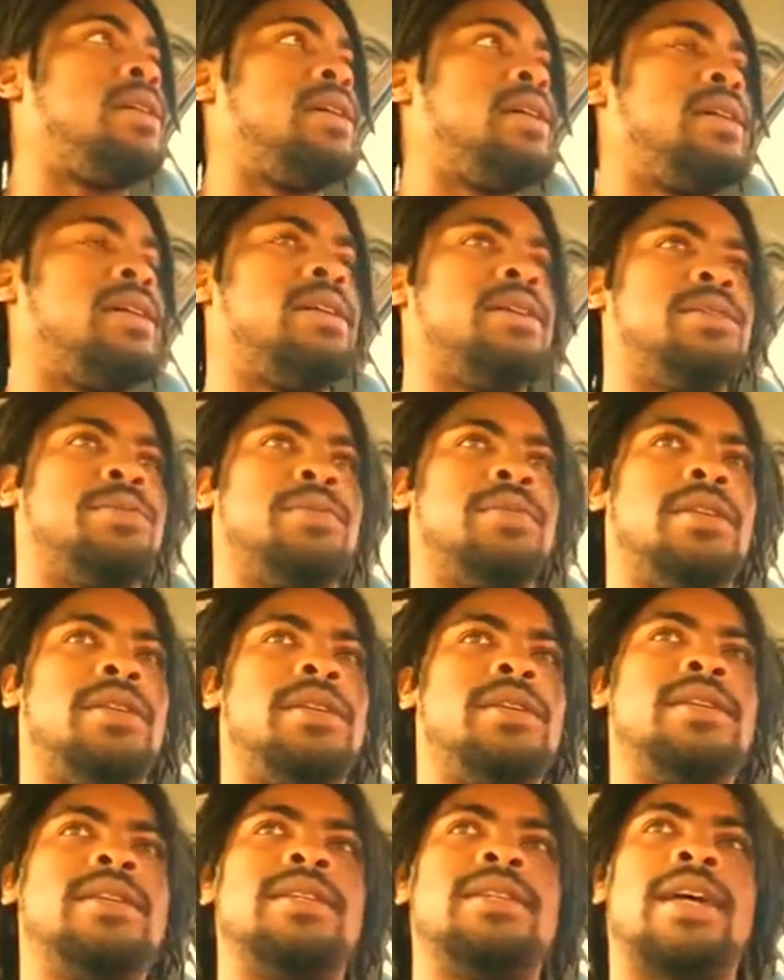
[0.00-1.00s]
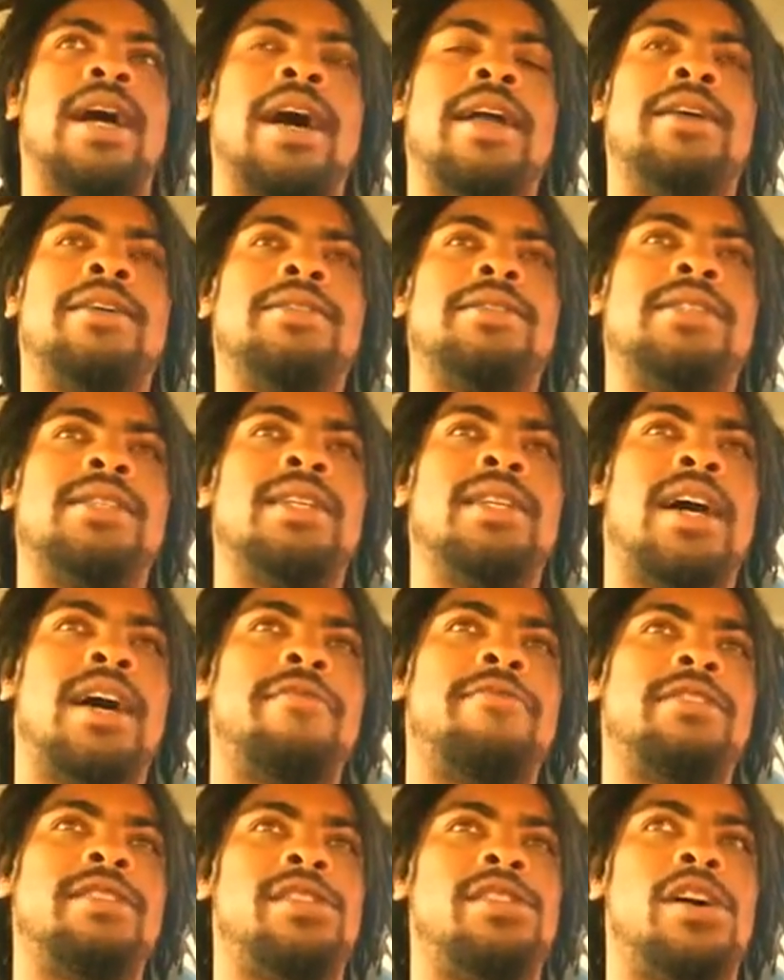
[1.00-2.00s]
it is what it is. I don't see
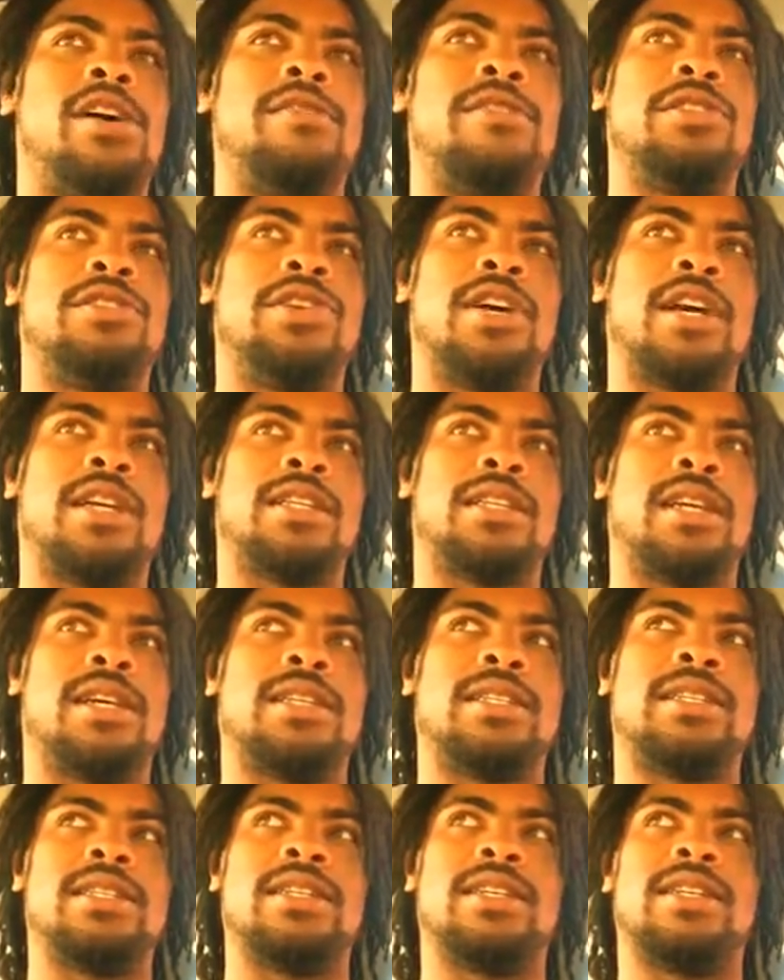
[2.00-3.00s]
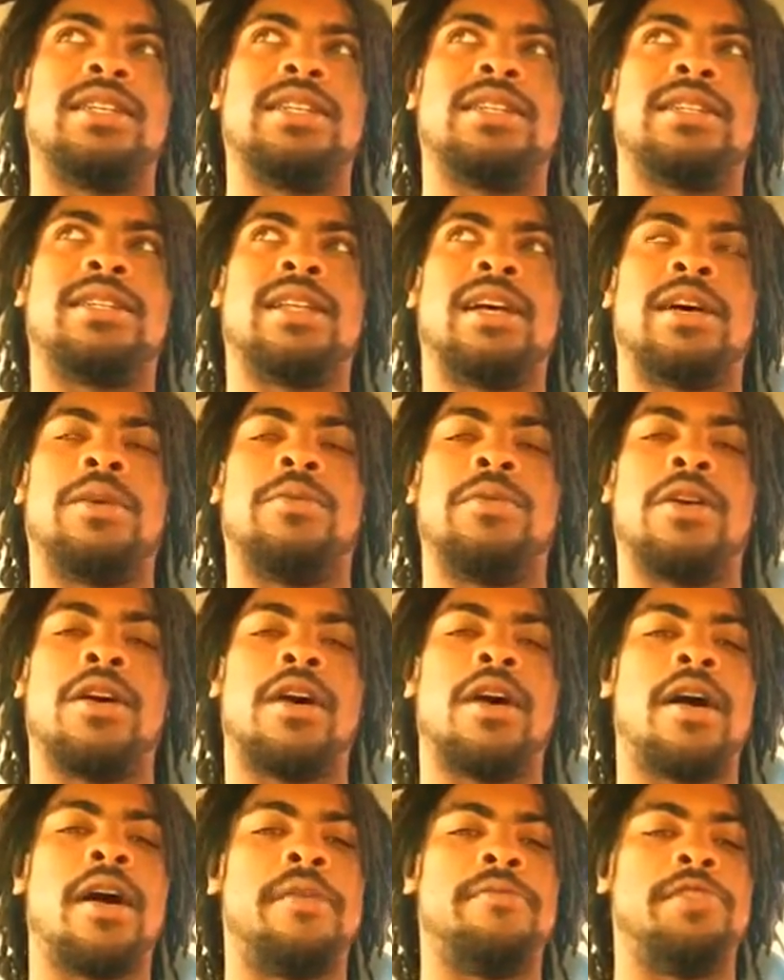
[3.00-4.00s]
life as law of attraction. I see it as like we
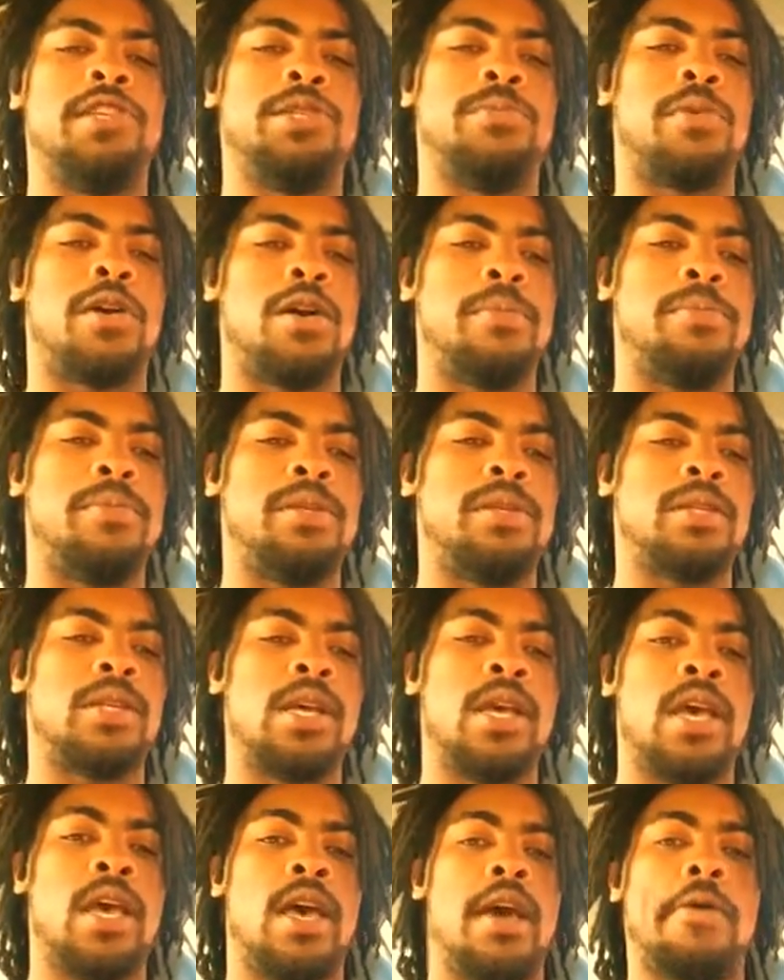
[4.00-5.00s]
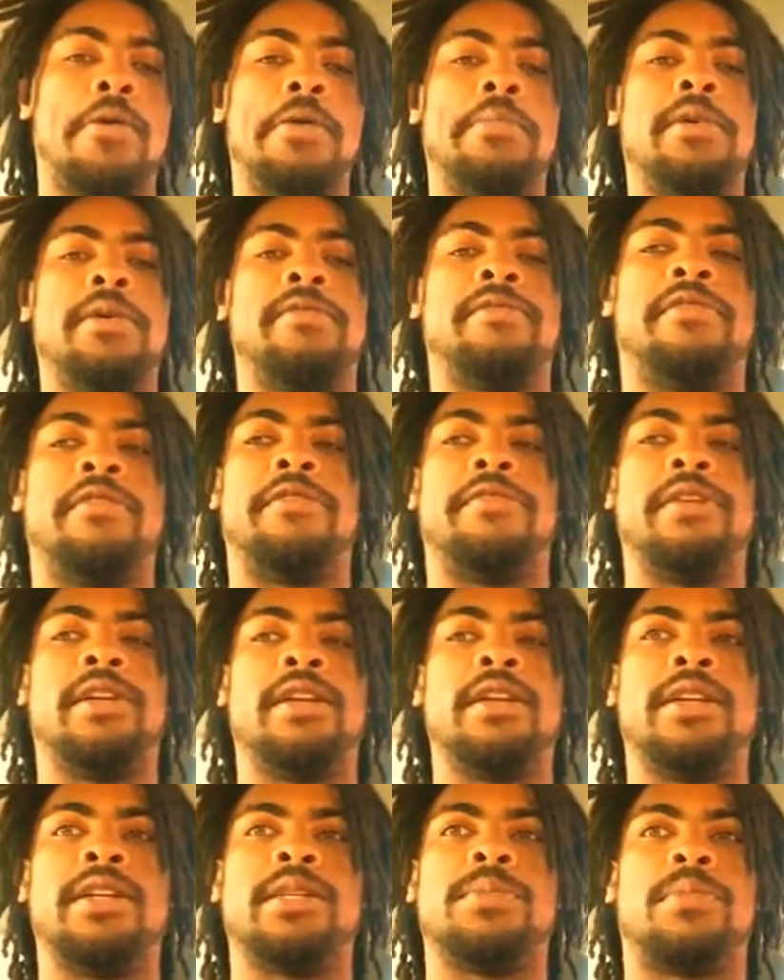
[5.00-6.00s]
all have this purpose, and we've been
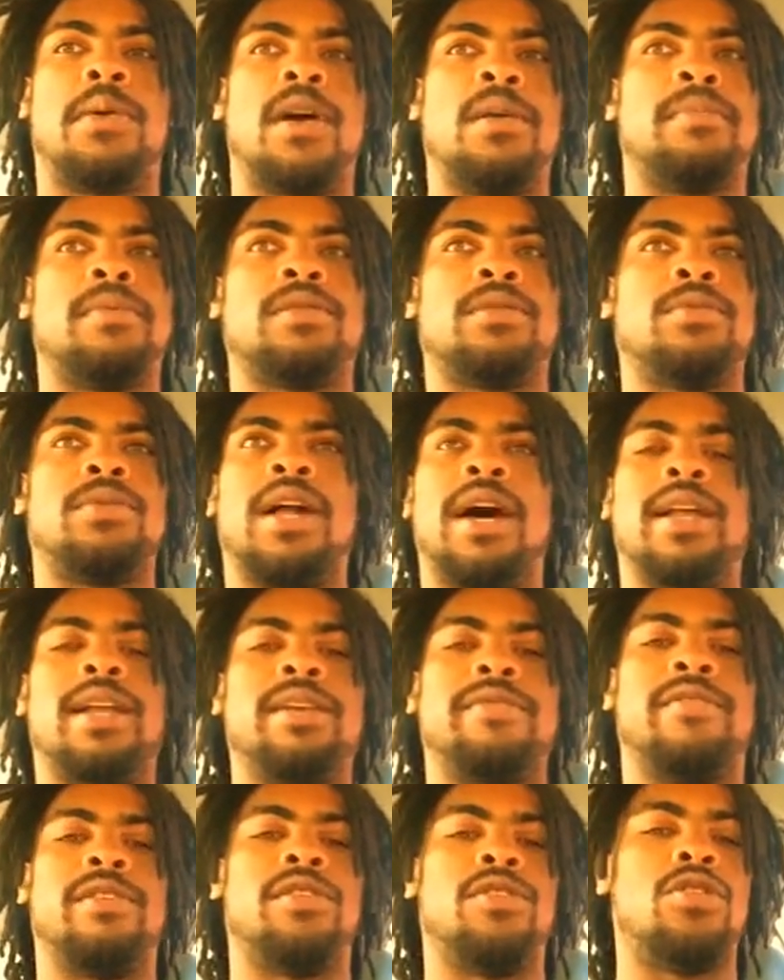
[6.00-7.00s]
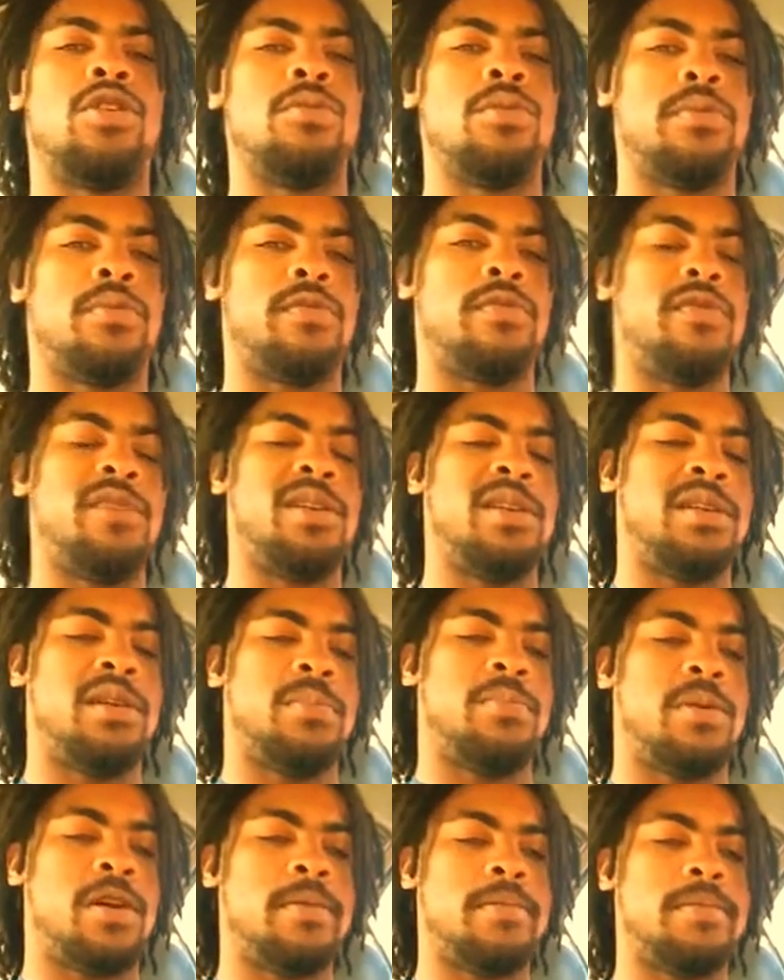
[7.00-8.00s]
fulfilling this purpose without even knowing we're fulfilling
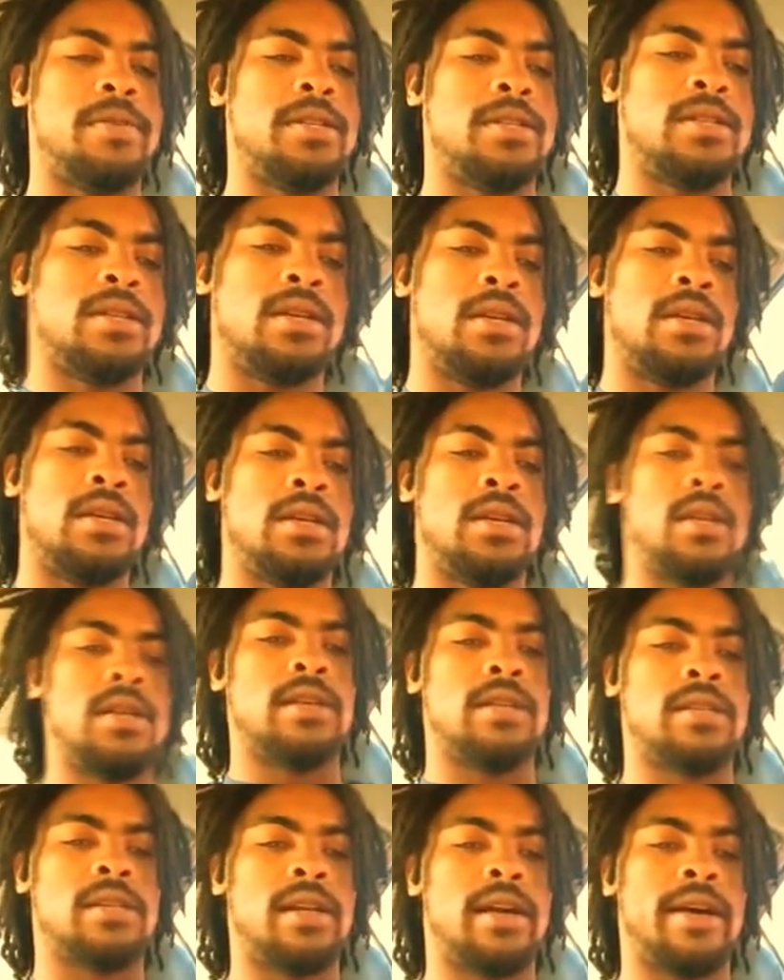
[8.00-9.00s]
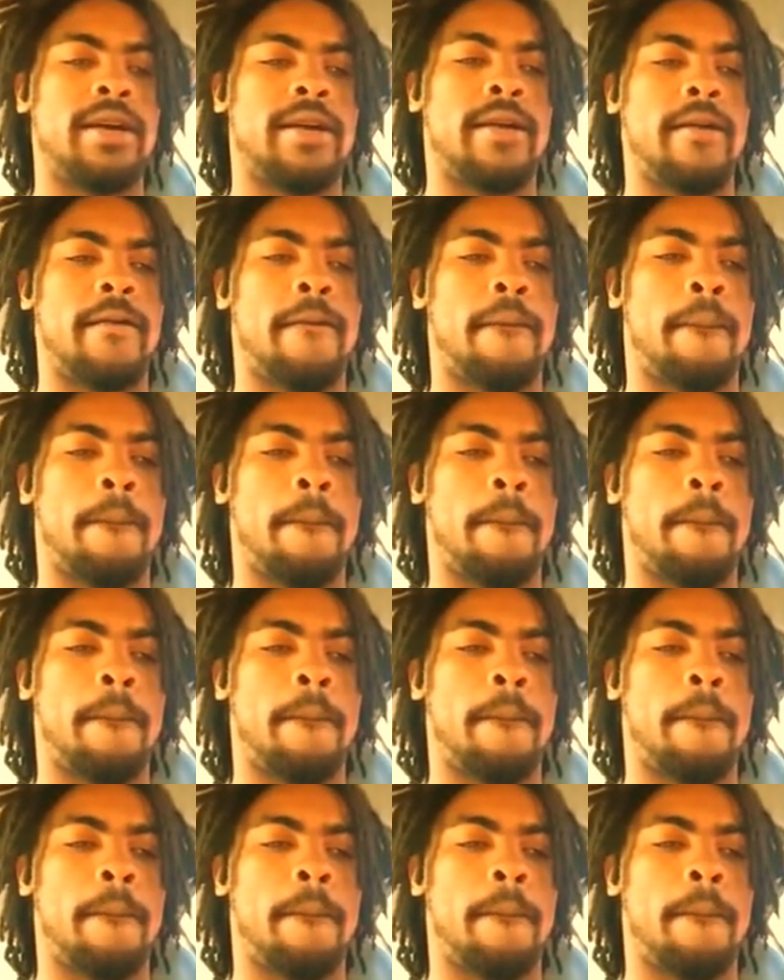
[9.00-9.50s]
the purpose. It's like